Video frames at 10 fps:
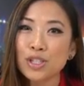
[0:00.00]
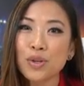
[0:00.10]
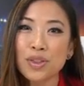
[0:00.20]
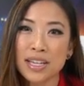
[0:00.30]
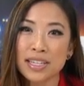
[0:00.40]

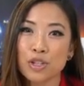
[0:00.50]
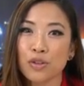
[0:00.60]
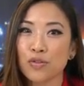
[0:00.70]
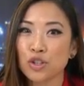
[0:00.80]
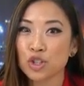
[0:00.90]
Two things
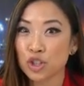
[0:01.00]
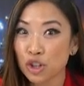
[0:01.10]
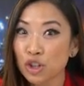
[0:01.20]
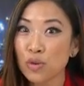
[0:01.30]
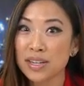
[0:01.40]
you're for
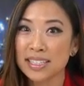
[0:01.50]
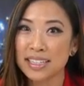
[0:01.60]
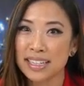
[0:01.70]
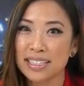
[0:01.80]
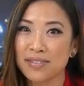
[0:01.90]
sure going
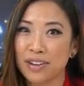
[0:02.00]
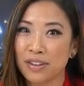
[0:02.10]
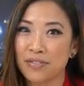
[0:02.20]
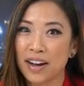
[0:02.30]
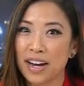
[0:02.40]
to need to
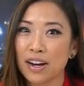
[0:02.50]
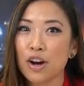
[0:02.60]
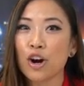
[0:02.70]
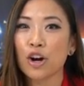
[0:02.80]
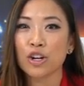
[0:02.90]
verify
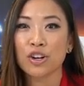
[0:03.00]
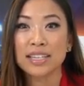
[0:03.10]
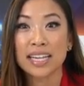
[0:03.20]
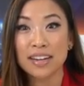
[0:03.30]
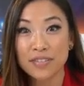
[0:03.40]
are your
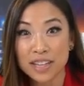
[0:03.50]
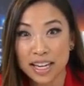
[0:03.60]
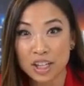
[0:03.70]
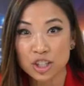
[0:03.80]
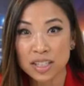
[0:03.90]

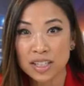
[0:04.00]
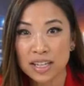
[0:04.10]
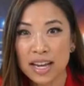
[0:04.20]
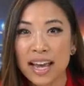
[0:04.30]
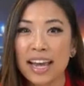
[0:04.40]
identification
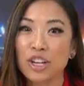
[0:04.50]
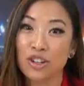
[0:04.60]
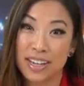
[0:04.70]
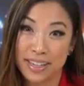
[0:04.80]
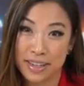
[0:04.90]
and
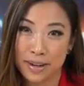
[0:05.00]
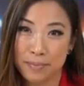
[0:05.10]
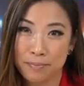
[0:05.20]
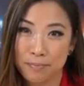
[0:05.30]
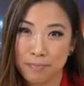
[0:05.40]
your
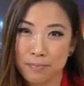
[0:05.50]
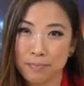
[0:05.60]
income.